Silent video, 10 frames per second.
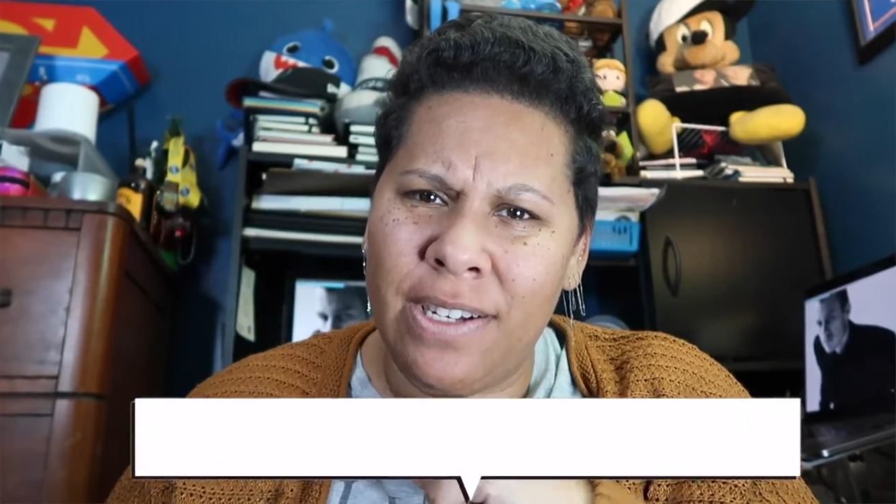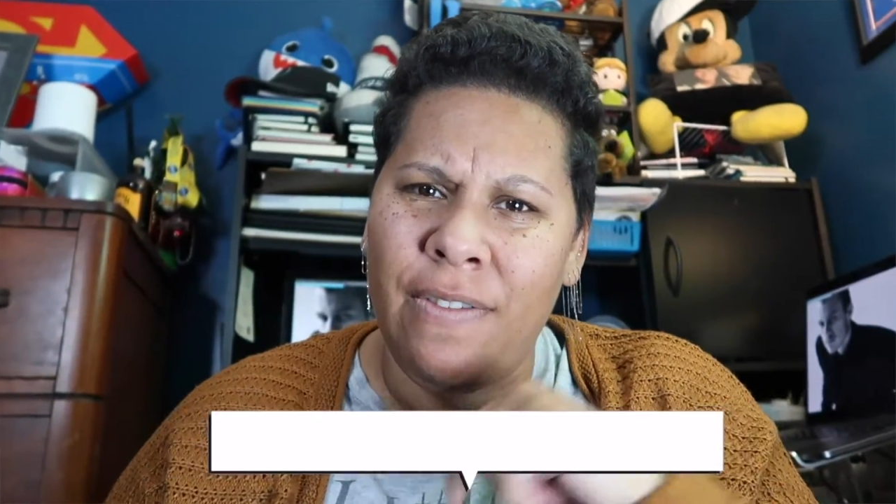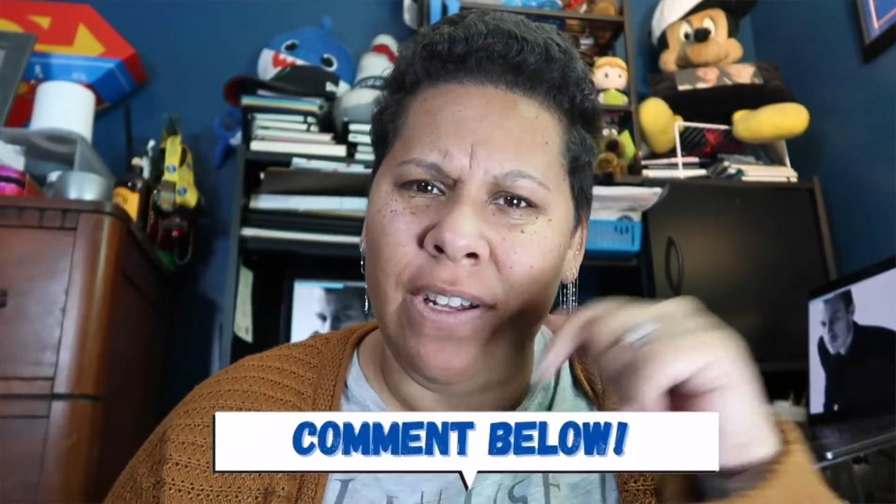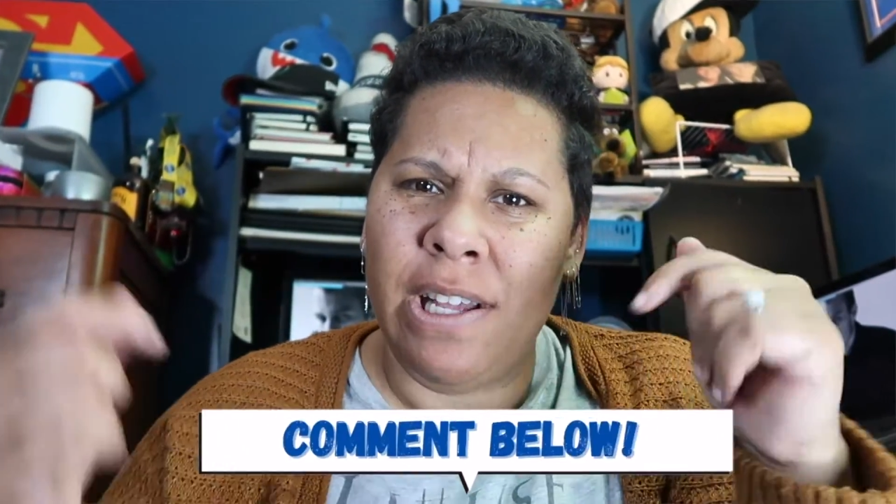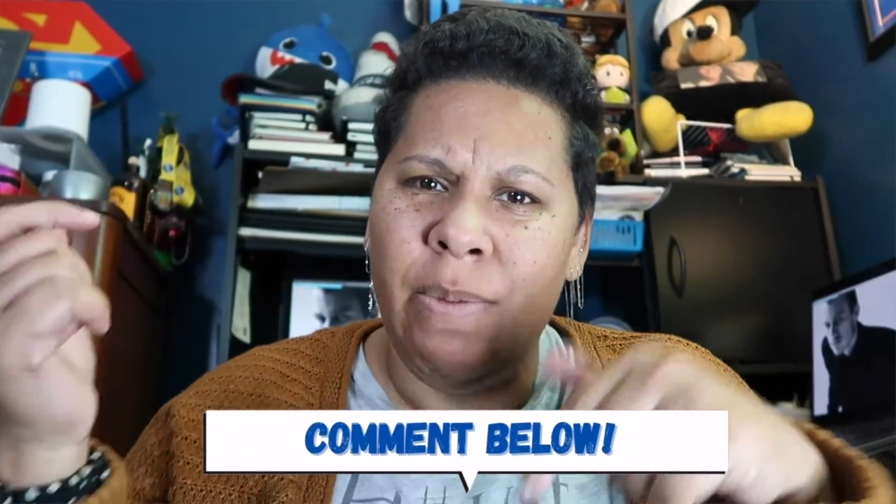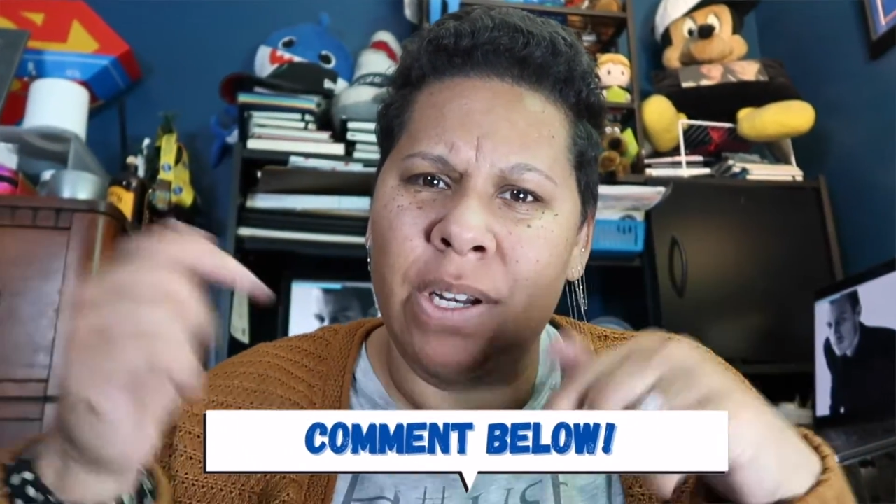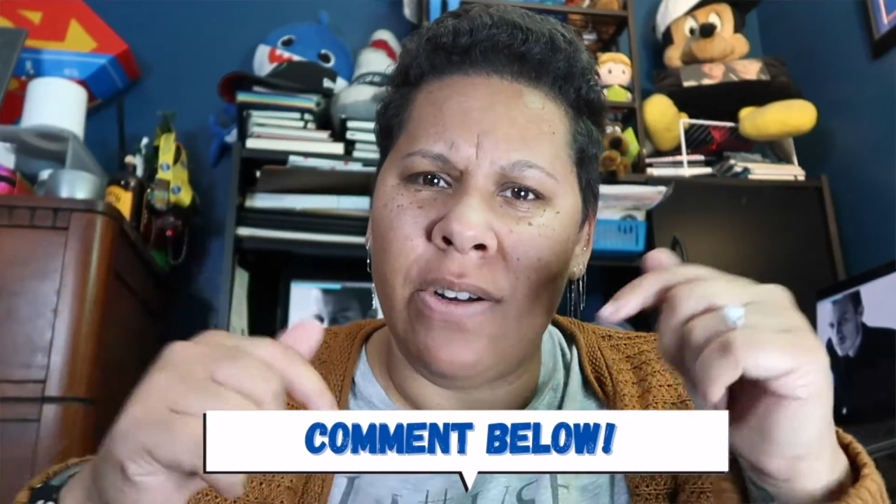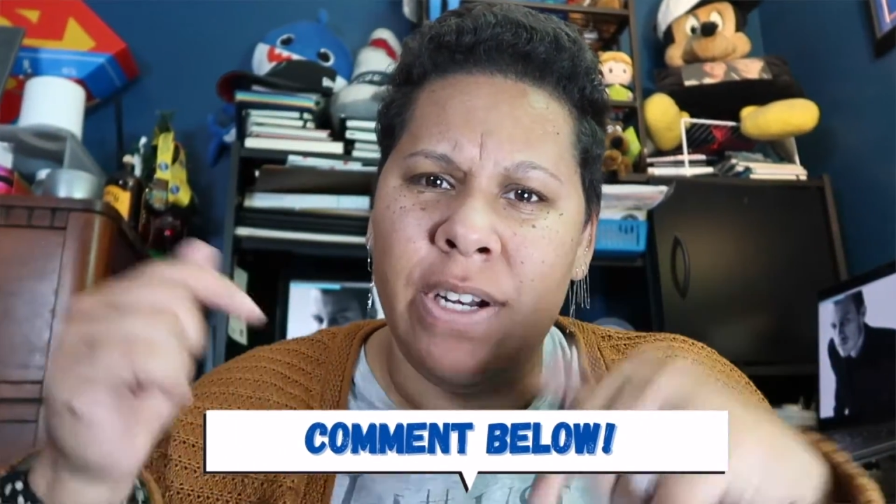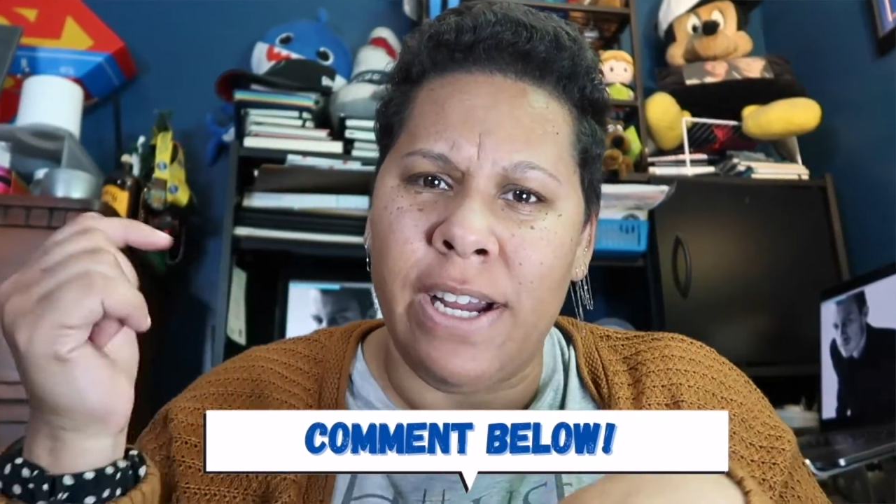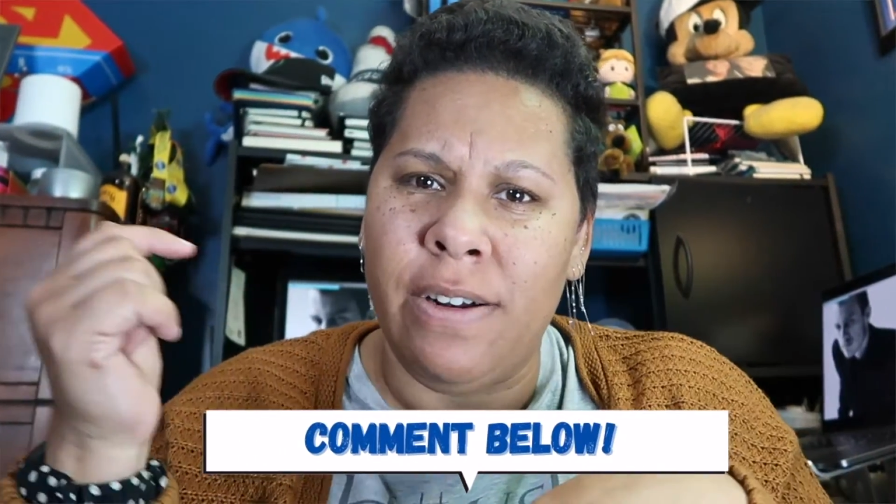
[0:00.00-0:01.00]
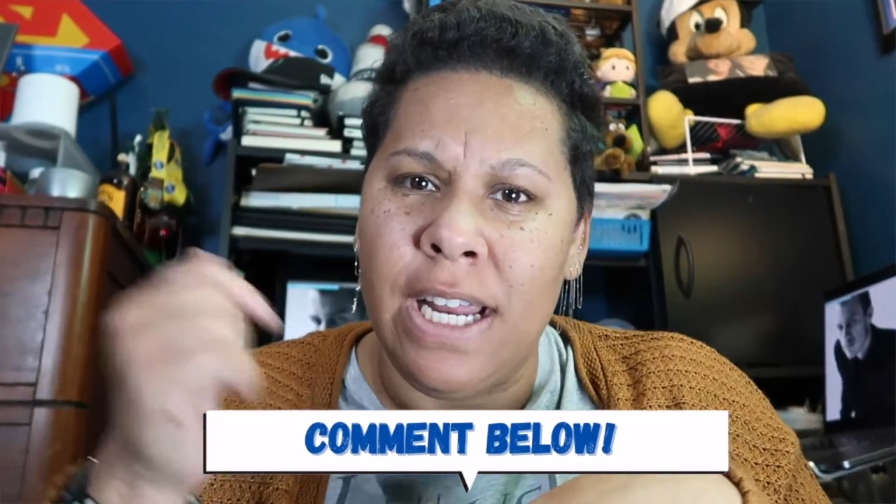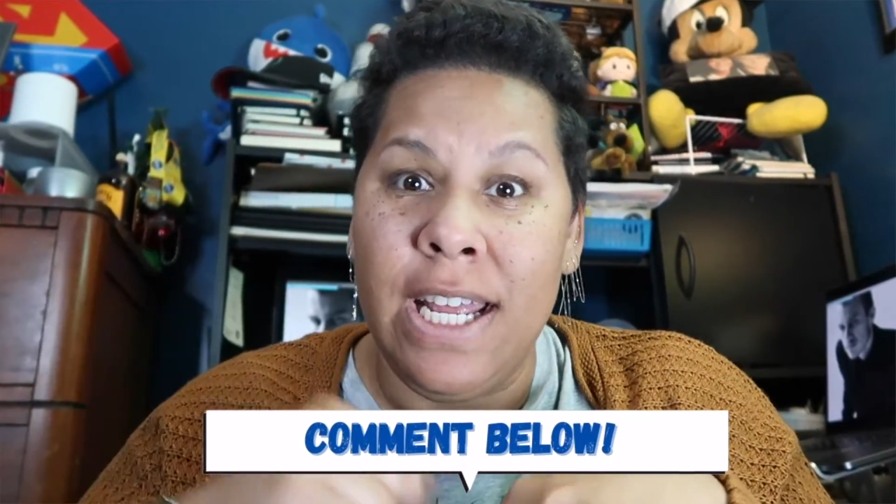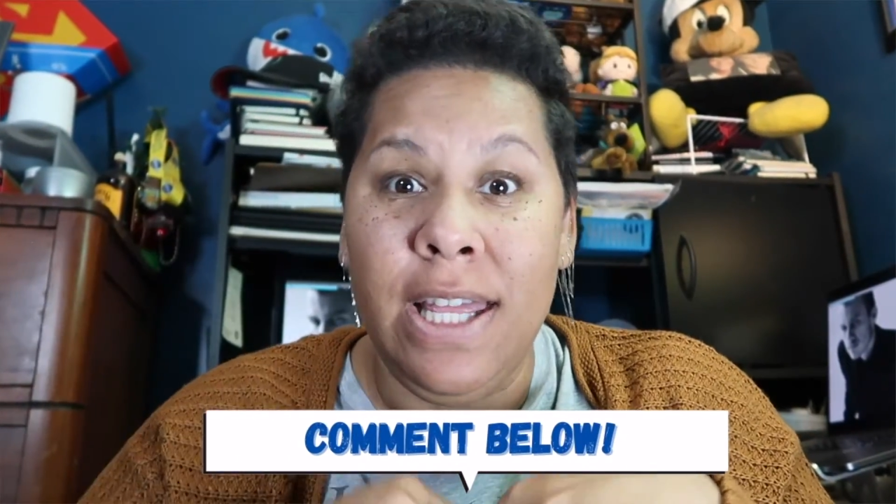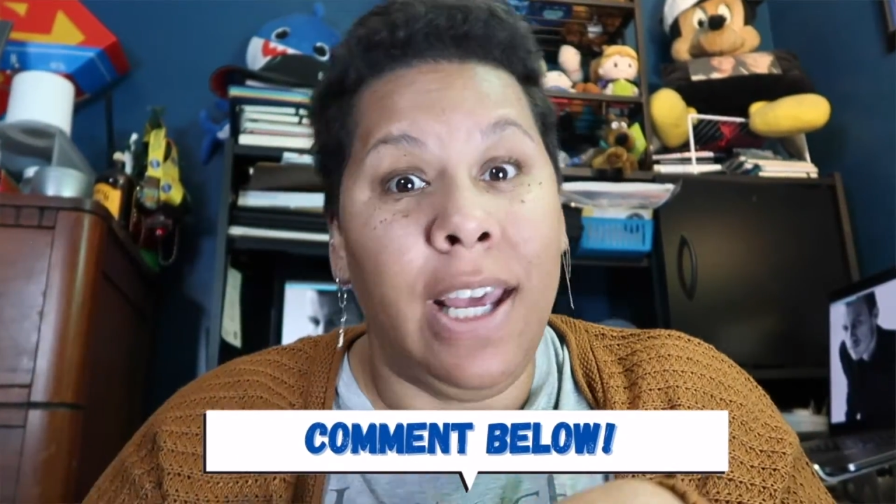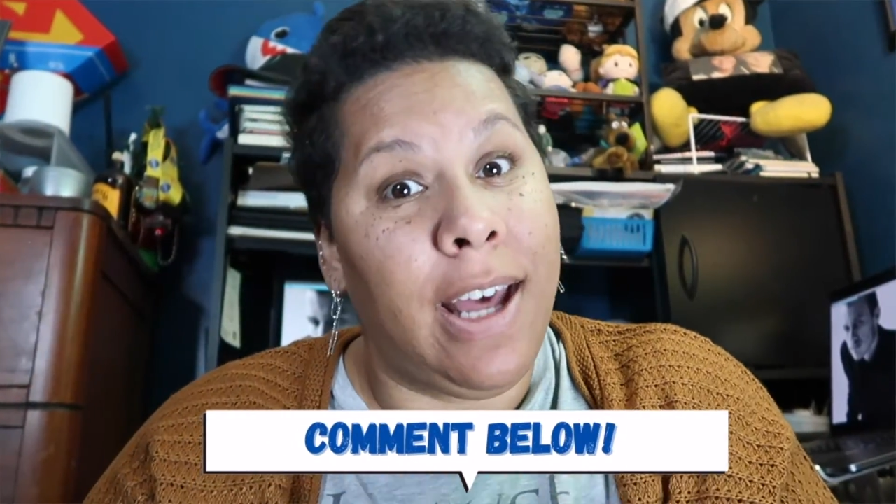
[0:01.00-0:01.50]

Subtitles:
Definitely let me know down in the